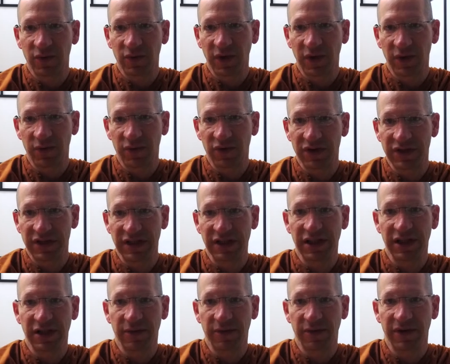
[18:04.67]
when we're
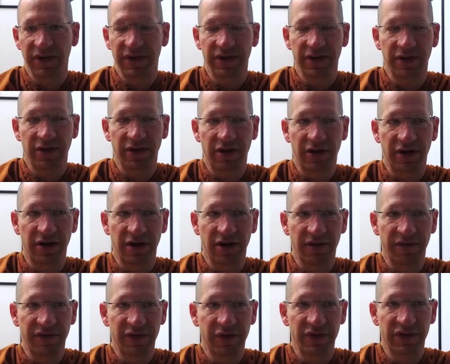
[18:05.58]
dealing with
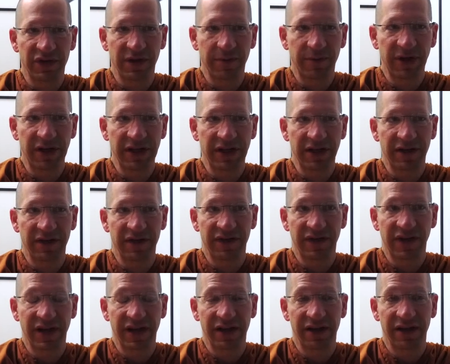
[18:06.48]
our views and
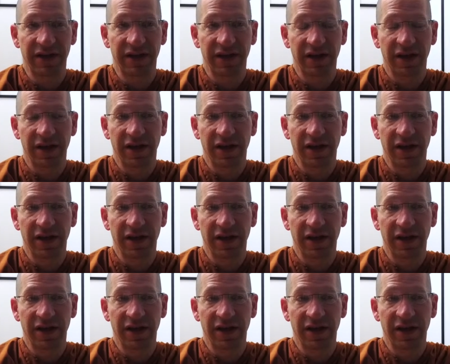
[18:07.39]
opinions, then